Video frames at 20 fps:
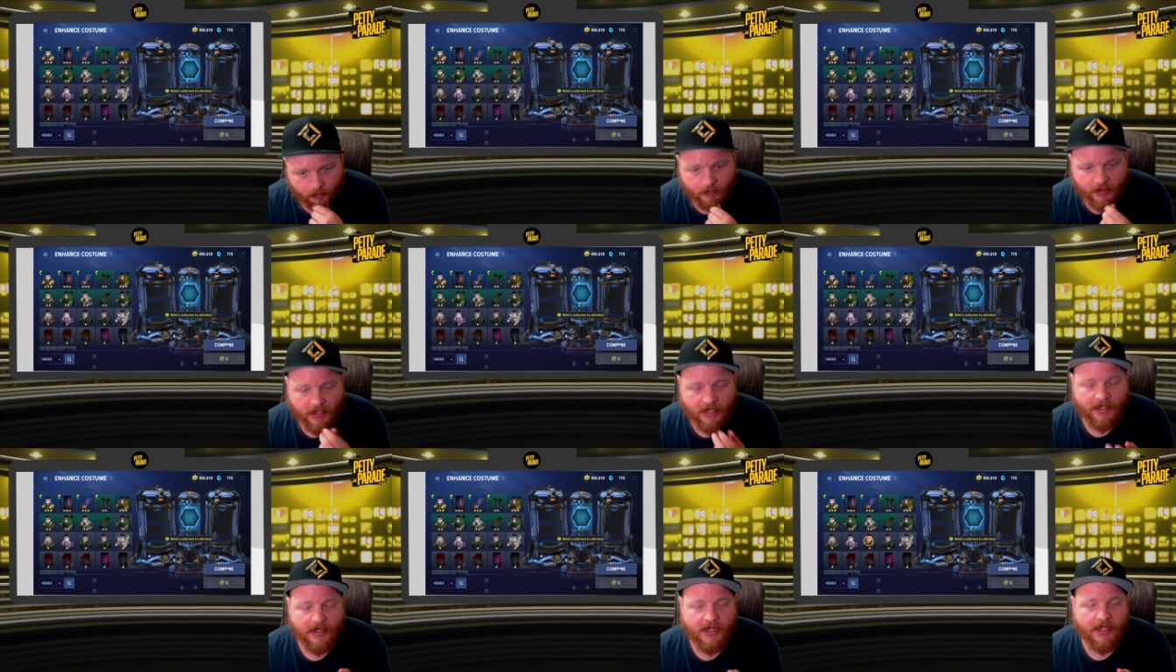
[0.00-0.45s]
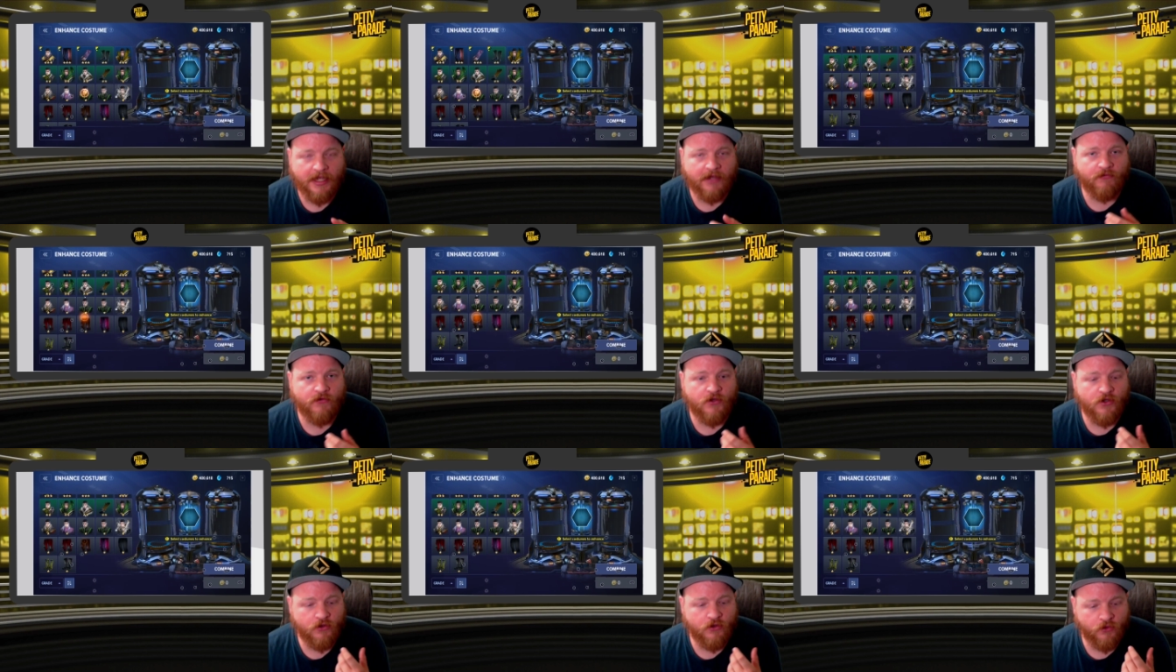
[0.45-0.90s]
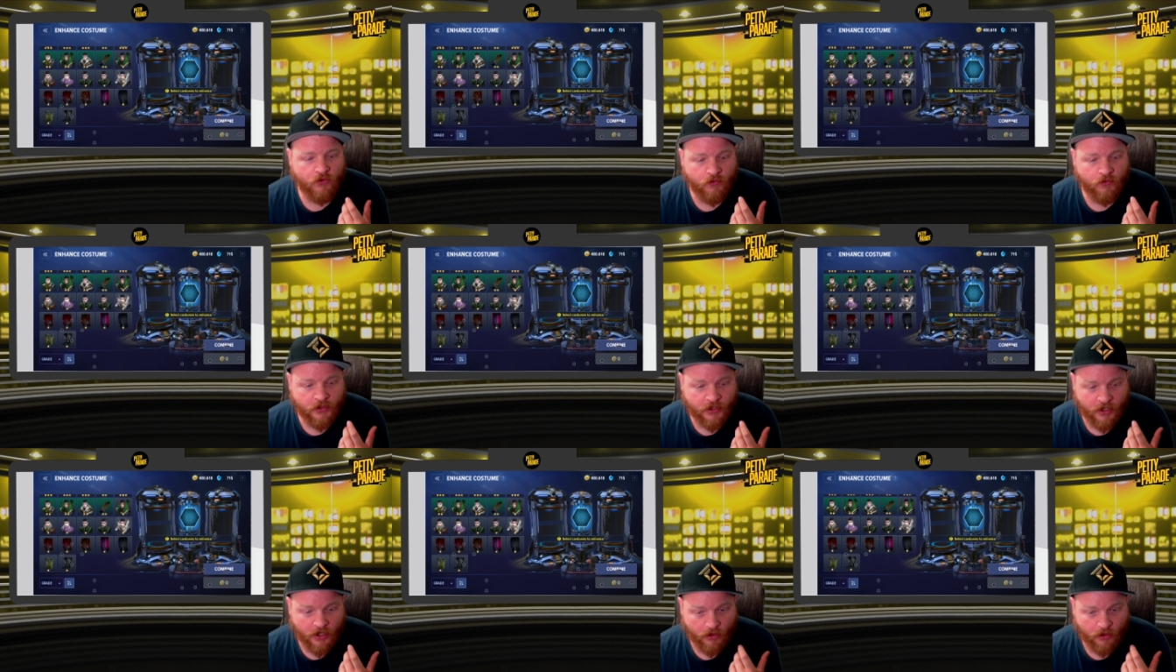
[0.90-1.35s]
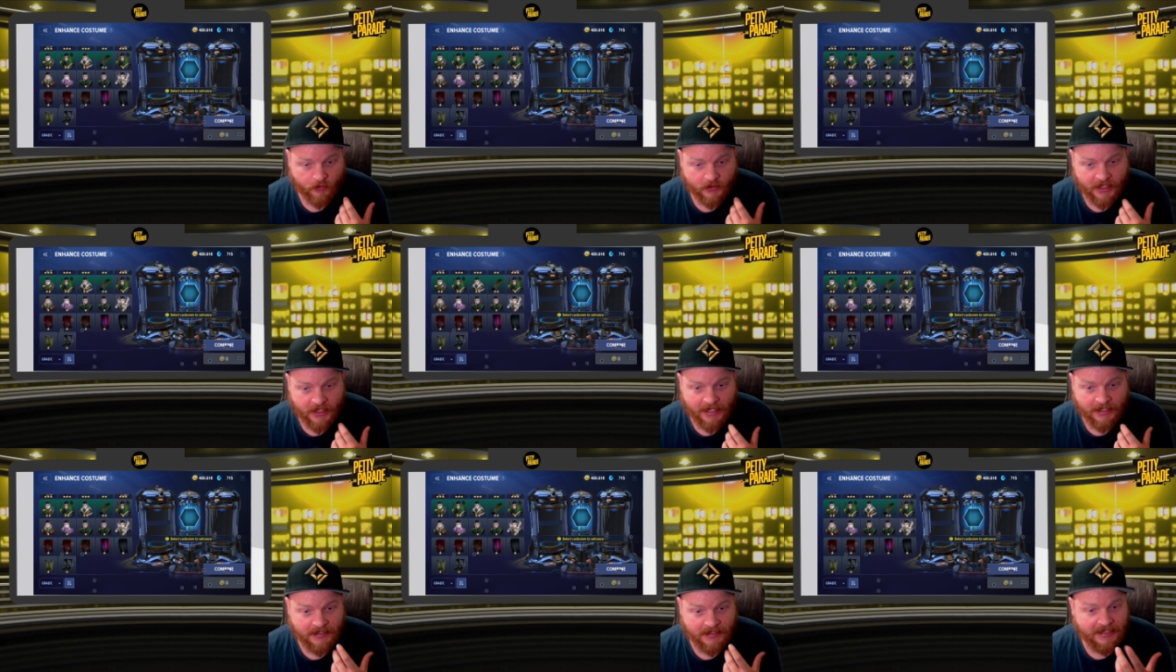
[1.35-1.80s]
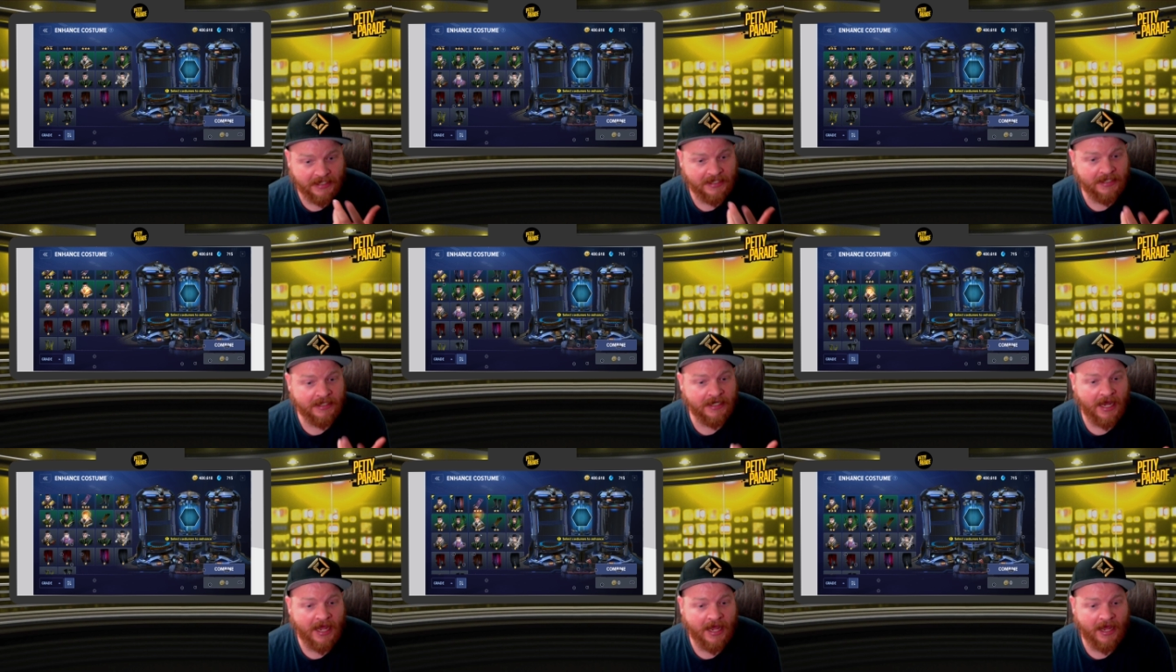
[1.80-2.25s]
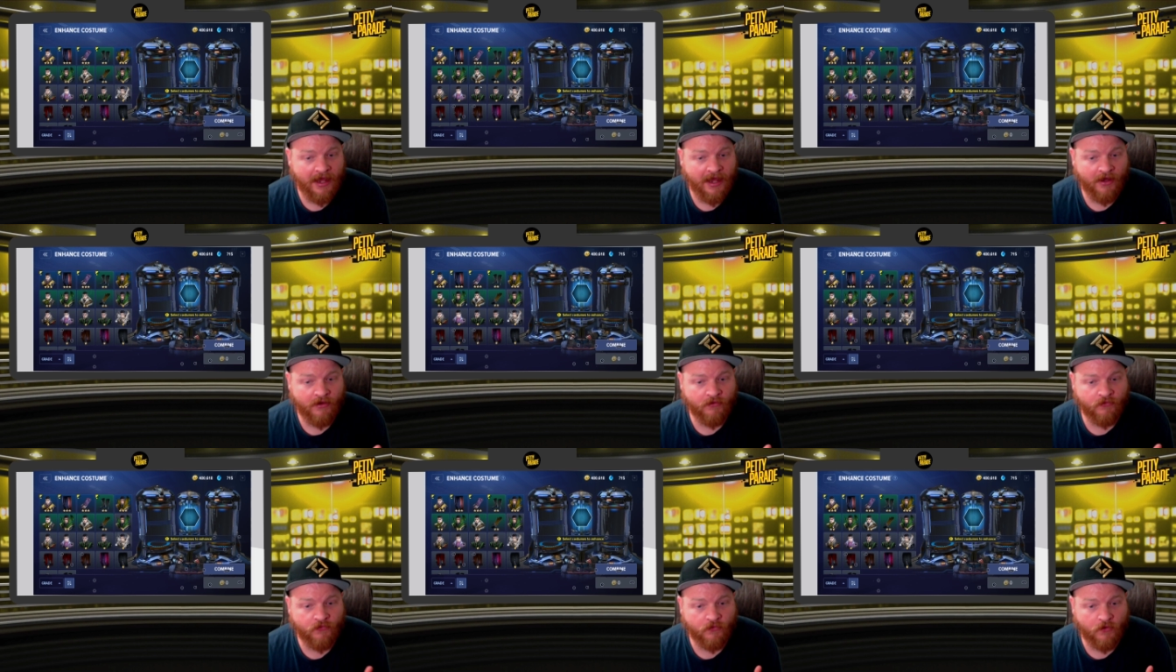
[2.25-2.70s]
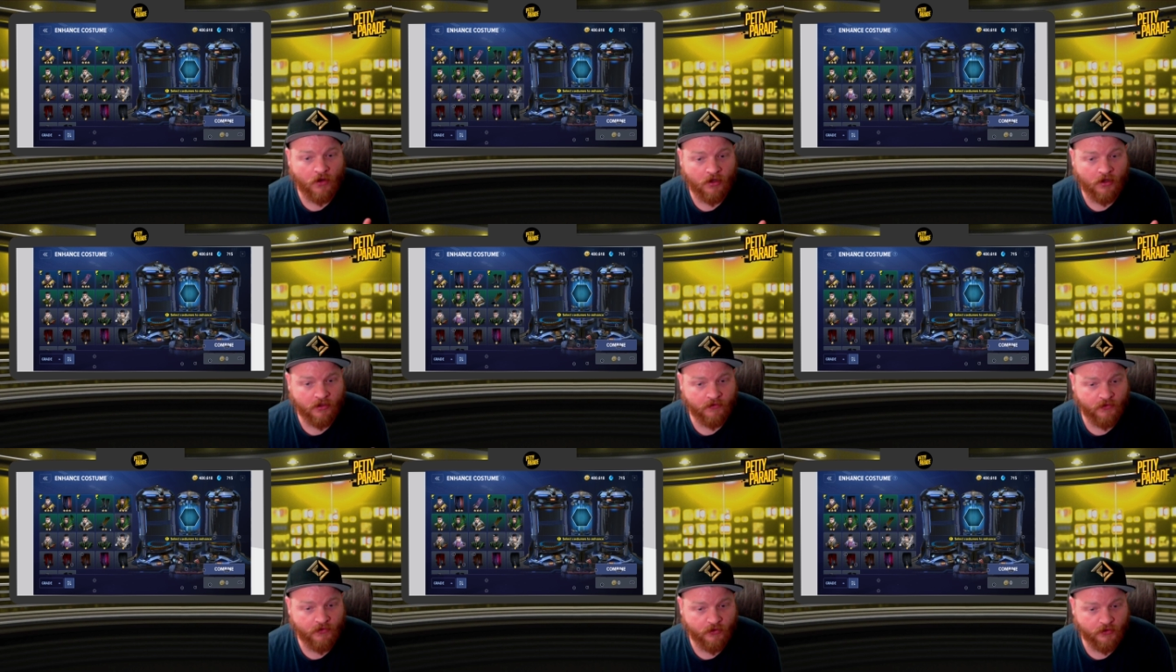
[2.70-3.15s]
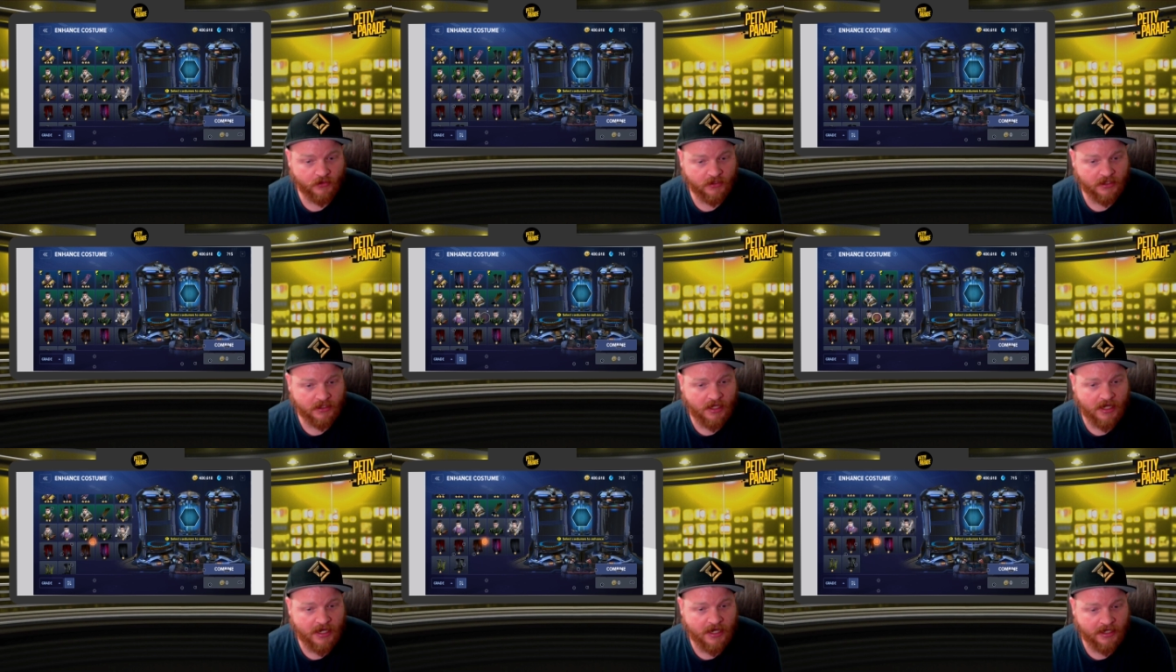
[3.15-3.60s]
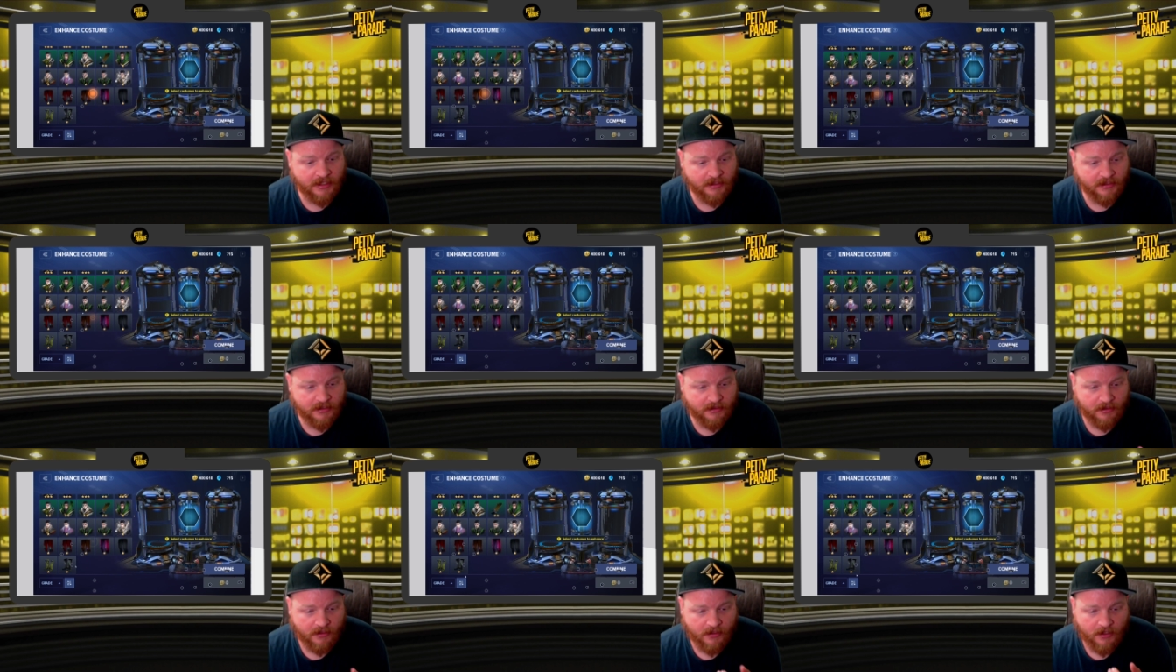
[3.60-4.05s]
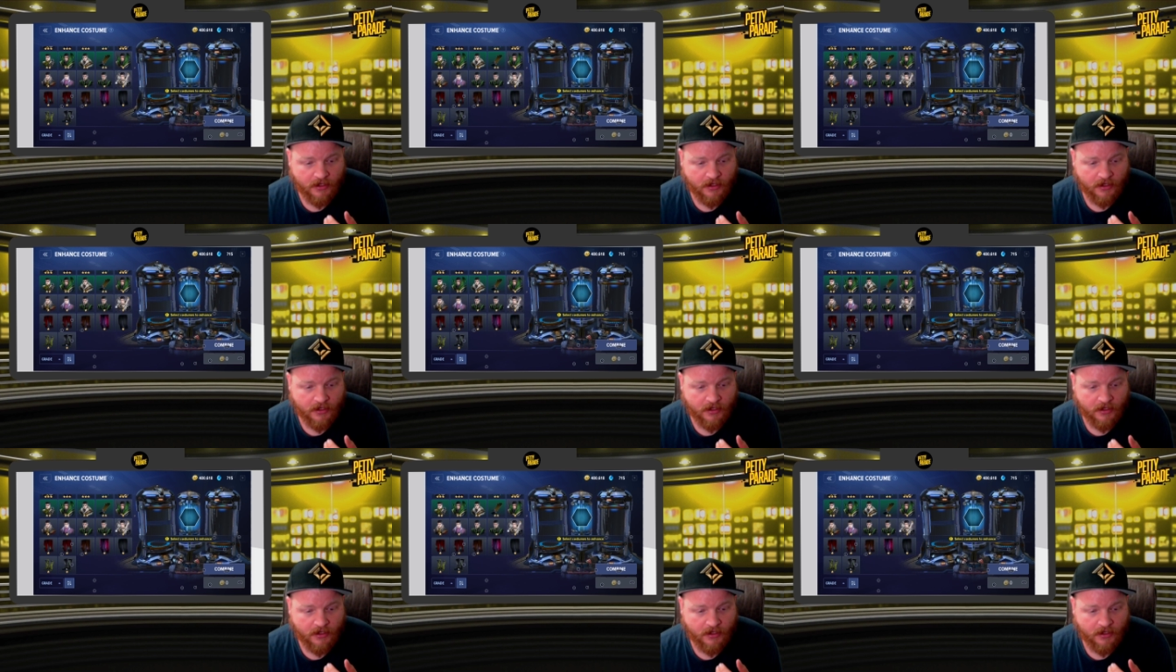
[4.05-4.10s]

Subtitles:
But if you, say didn't have all of those slots,